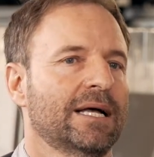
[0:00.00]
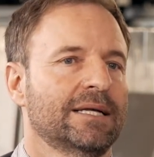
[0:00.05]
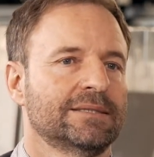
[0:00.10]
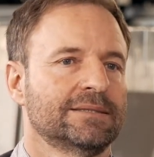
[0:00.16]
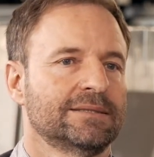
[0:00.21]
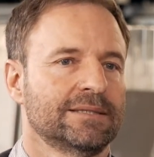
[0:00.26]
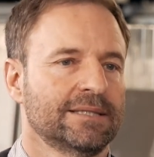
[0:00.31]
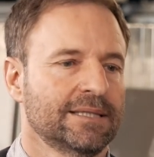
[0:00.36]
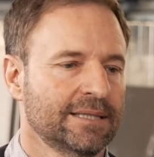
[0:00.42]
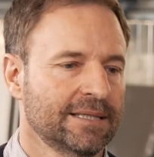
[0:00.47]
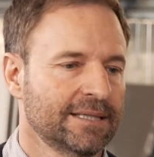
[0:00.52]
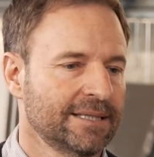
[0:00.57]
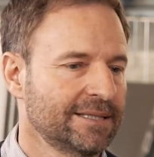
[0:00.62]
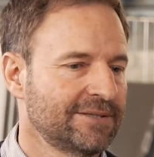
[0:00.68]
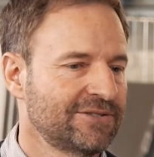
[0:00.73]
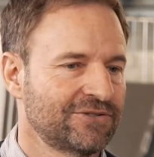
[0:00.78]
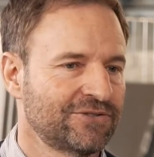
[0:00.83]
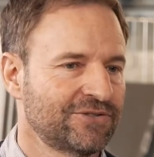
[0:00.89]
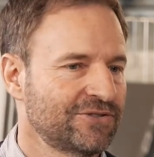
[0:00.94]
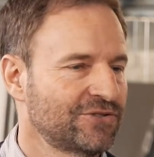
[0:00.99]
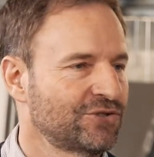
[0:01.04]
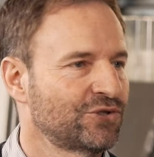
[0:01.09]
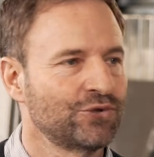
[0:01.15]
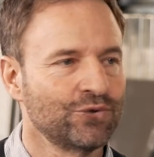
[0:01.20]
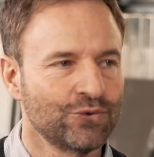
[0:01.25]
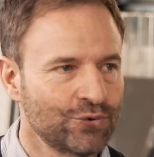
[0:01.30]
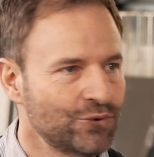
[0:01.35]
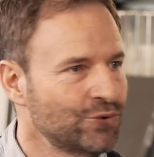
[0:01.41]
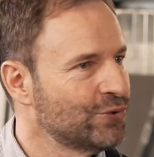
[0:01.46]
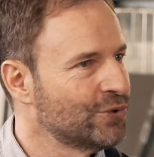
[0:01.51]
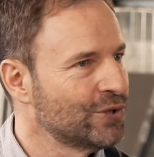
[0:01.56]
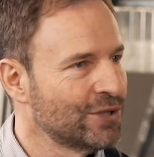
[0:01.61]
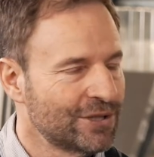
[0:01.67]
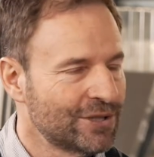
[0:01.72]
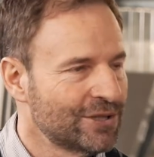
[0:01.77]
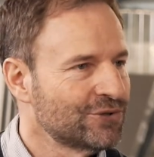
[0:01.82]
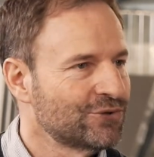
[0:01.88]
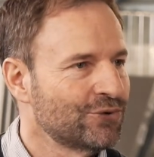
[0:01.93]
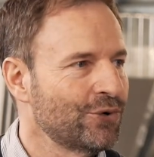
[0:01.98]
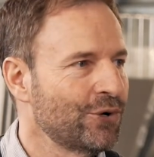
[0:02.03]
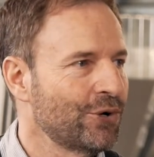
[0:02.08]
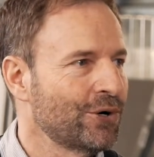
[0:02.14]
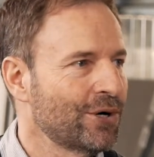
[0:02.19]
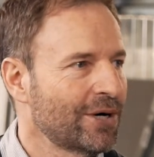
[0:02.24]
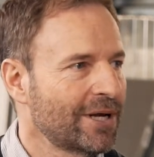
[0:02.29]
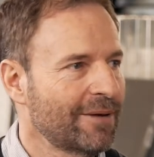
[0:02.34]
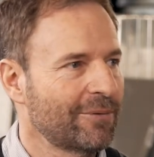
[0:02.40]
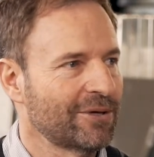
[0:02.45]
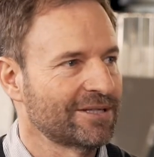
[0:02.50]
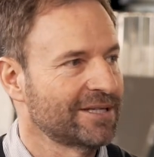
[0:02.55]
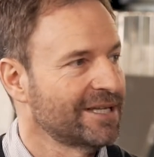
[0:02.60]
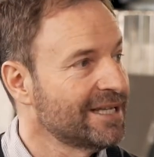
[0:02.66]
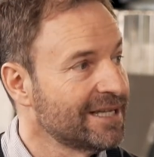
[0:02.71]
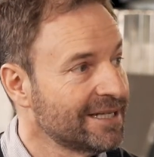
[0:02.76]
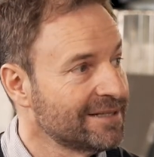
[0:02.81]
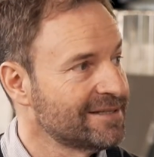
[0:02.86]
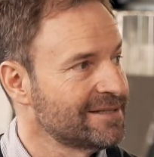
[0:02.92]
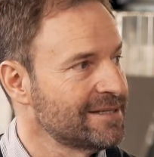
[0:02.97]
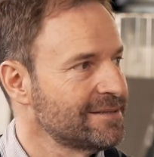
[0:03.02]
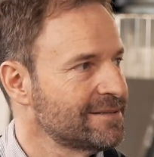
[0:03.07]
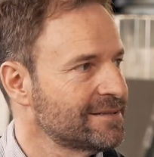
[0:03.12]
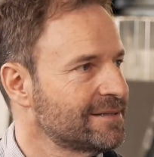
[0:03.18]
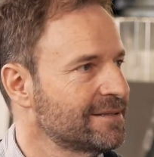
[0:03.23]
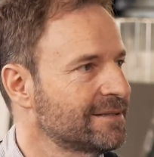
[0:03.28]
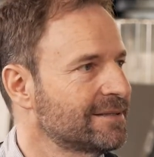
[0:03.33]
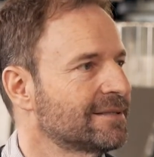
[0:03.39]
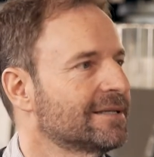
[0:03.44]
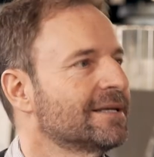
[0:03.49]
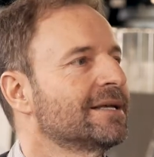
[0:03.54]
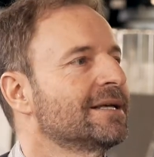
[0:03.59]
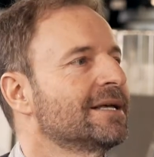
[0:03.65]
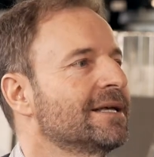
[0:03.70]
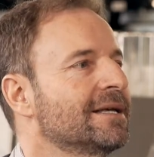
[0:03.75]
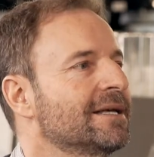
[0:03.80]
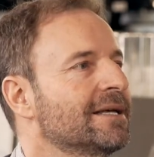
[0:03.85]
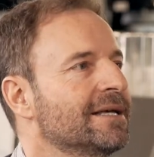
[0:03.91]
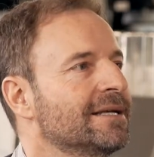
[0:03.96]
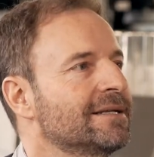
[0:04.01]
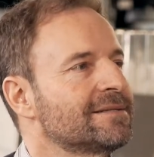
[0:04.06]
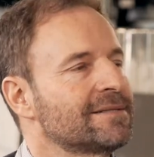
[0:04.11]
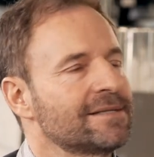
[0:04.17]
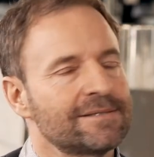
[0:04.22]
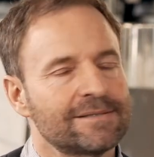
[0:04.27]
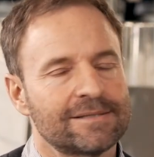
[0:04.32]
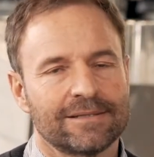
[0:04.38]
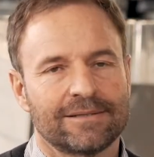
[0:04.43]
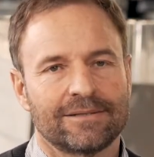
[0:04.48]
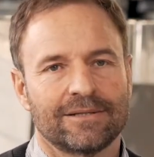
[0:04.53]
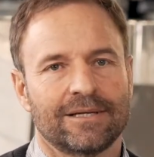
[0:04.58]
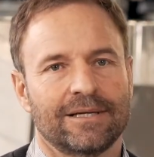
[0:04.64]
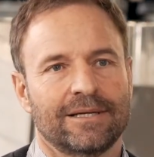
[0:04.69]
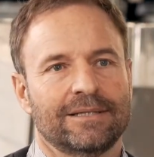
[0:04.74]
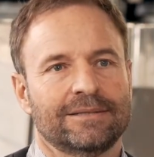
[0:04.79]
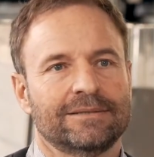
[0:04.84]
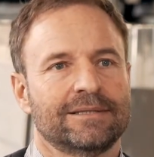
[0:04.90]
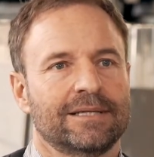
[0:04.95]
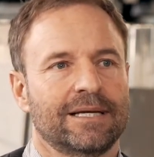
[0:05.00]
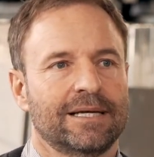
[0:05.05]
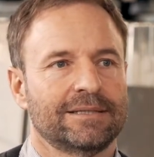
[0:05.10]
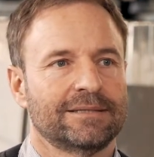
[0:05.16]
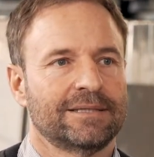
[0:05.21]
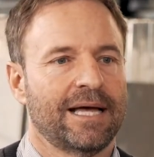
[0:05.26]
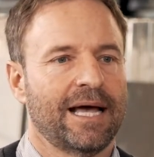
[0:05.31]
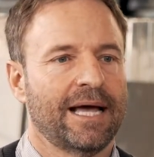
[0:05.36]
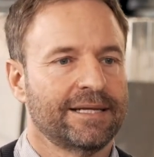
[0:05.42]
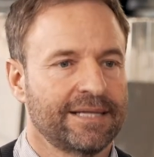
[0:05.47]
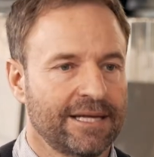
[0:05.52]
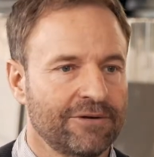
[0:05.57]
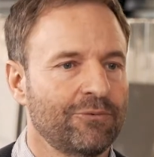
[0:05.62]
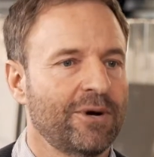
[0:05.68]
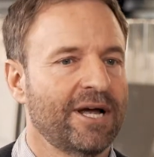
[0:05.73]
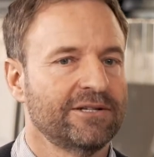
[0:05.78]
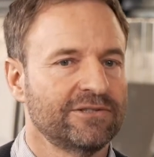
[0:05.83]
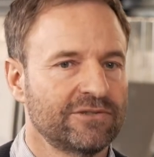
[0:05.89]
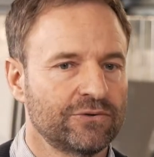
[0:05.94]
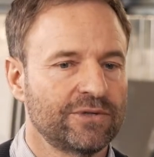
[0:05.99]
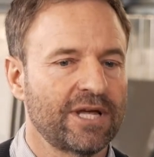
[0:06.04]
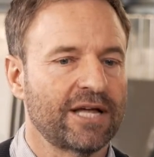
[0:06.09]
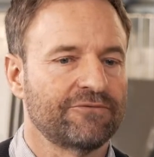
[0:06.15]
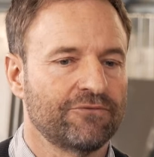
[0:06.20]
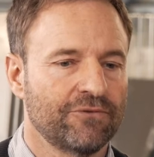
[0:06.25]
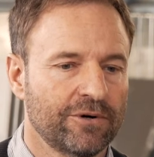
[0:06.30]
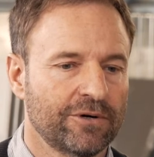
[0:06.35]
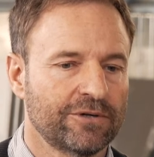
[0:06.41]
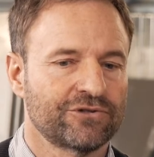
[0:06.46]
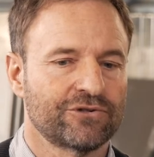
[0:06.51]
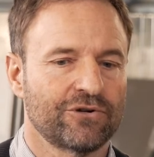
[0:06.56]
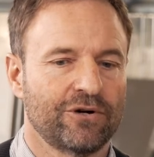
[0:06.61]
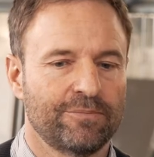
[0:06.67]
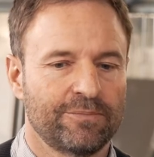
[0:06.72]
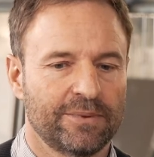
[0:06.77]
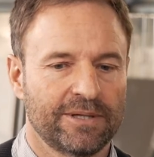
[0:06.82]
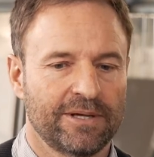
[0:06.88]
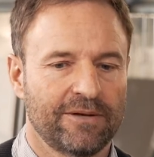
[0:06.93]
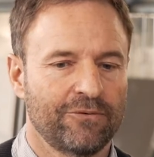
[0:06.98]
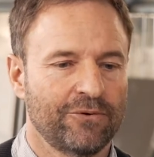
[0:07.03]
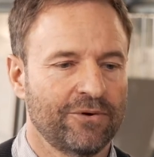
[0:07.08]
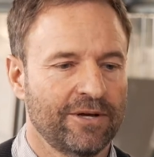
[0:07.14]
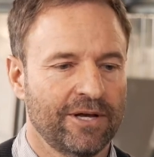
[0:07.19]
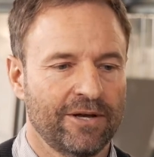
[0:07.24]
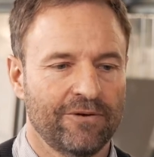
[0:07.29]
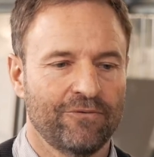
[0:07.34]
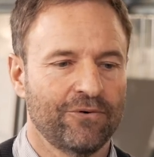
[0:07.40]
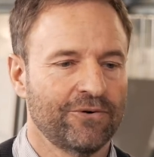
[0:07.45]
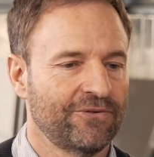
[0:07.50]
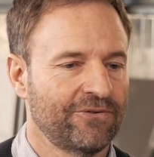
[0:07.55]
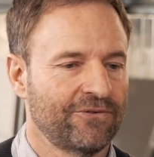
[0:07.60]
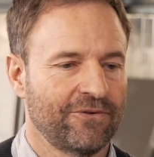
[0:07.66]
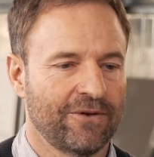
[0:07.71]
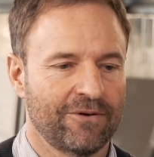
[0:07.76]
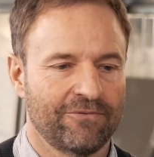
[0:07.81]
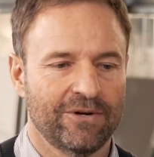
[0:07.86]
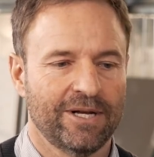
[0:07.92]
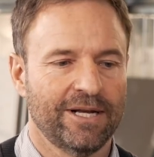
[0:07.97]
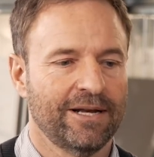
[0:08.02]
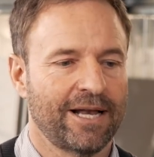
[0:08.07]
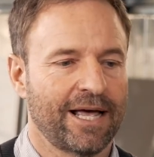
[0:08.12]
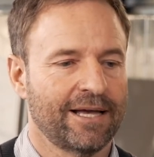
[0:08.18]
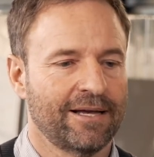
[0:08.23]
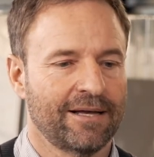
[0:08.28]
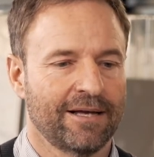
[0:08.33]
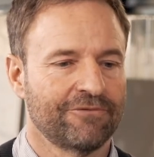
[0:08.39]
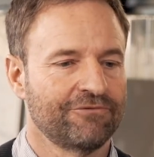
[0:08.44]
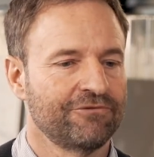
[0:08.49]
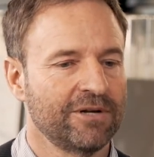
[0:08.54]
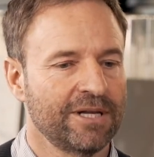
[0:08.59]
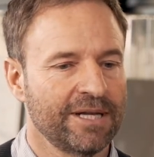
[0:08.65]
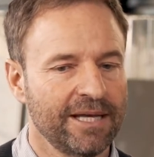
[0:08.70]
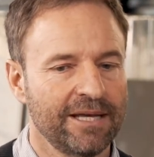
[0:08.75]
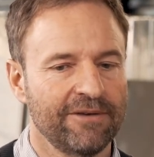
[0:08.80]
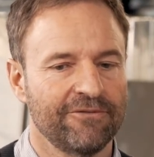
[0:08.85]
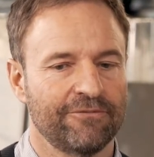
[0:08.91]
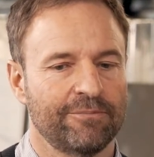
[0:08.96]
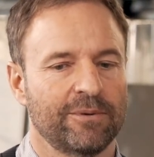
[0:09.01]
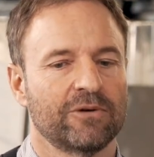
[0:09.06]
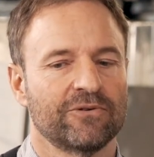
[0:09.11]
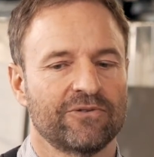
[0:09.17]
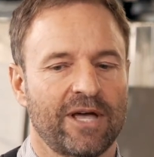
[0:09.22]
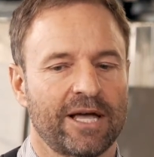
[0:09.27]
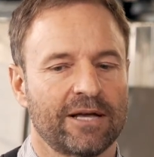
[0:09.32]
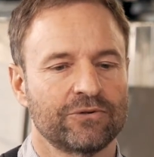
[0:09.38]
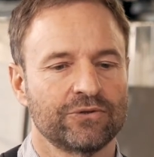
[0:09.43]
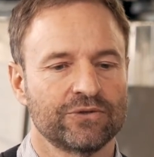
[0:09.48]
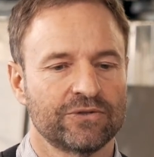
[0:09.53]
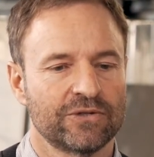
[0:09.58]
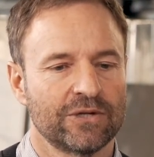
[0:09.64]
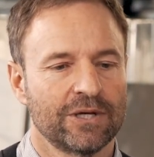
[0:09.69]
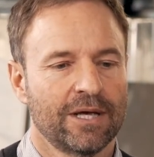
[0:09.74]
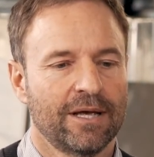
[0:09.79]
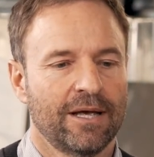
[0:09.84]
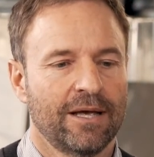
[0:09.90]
and uh, it's too, too early, but he insisted insisted and, and I then went to that workshop and it was uh, really like a relief because I could